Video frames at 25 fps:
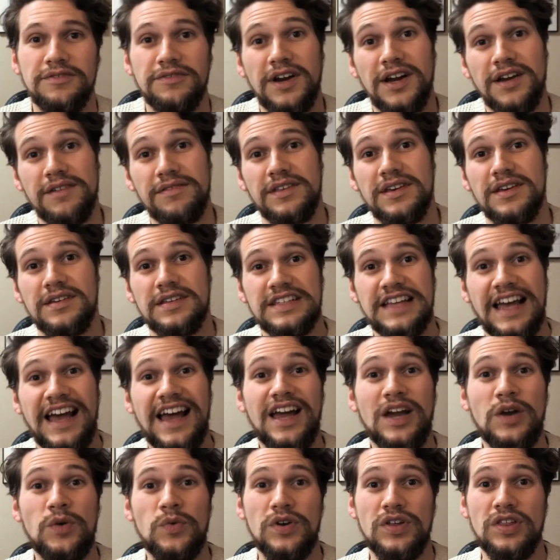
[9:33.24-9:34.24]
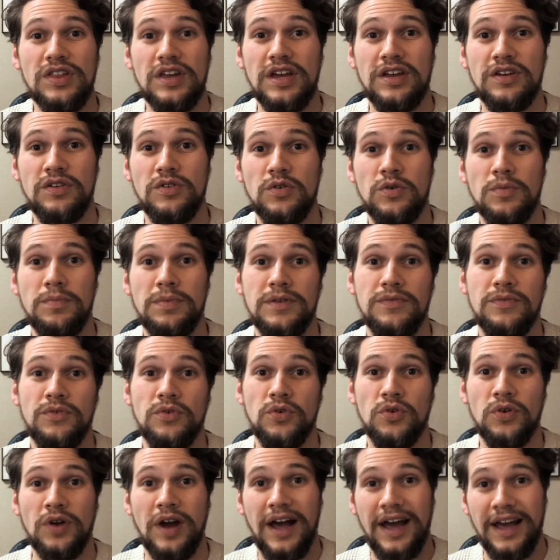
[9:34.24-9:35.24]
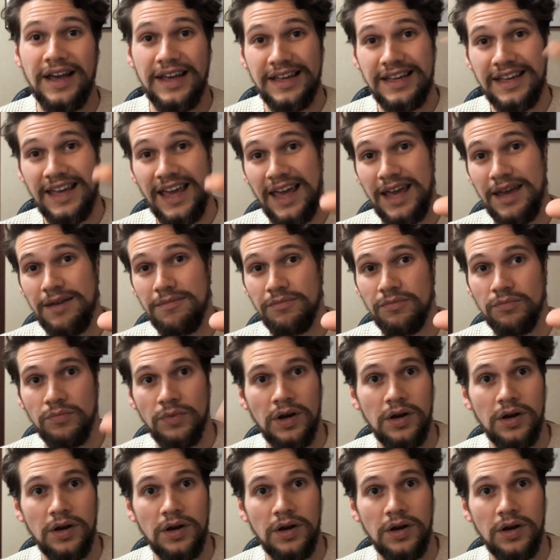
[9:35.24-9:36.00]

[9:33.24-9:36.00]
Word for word: five things I wish I knew before I came.